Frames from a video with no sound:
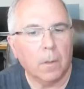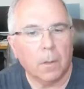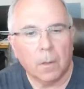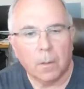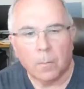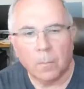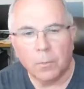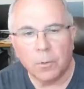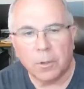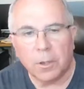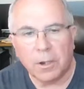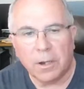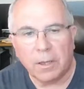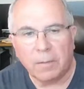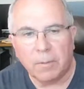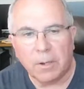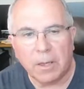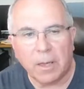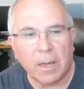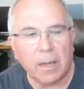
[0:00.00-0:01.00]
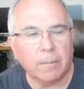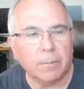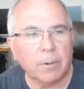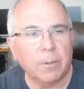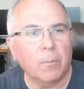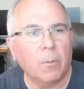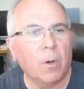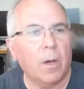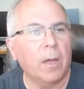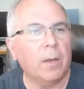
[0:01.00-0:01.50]
Well, good evening,
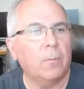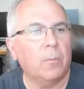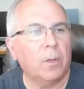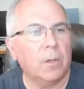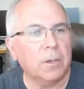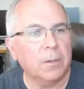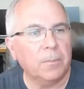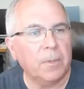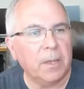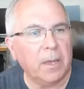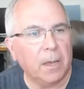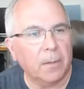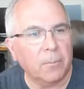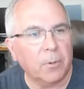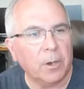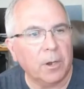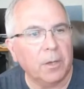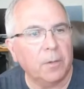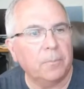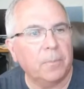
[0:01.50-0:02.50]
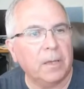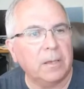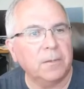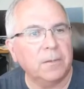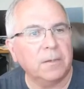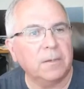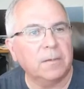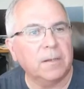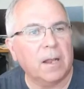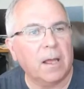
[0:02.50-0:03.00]
everyone. Welcome to Ham Radio
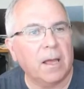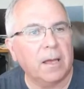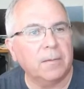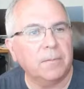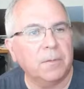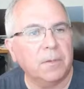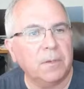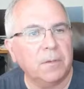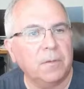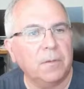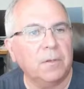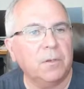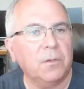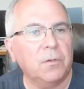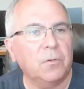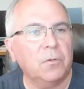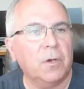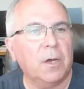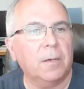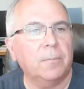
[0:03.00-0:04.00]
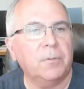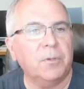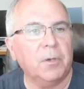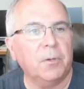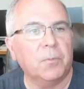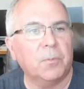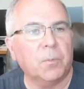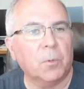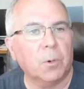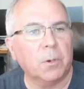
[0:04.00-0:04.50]
Basics Live, Season 2,
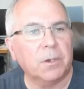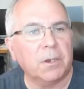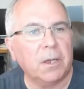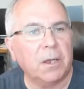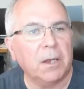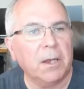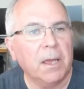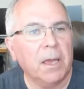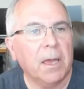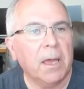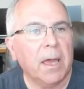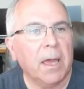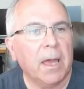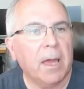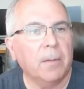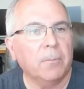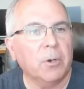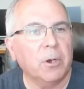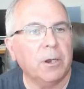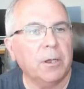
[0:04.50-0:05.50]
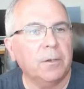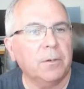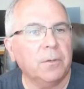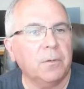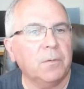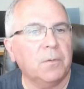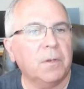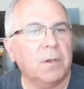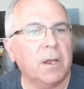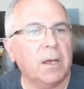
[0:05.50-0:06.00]
Episode 14, Ham Radio
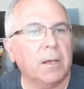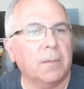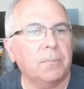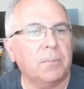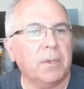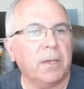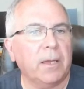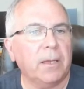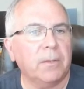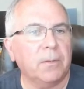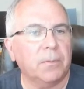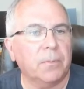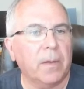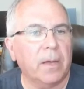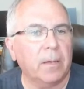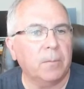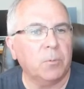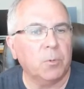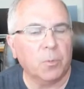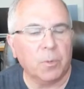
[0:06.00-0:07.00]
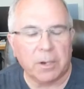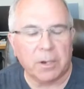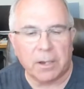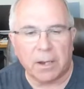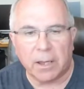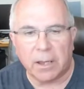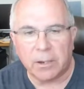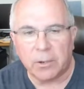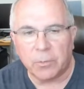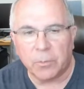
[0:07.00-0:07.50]
News and Updates,
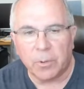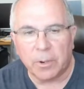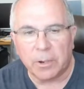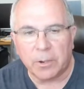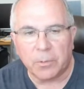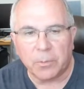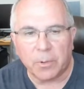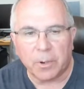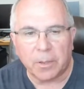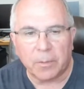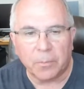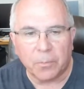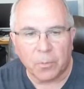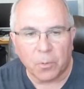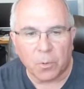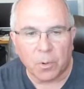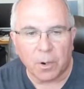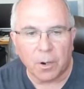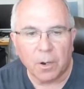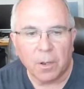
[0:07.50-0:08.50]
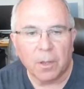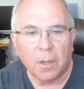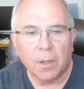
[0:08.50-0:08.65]
5/29/2024.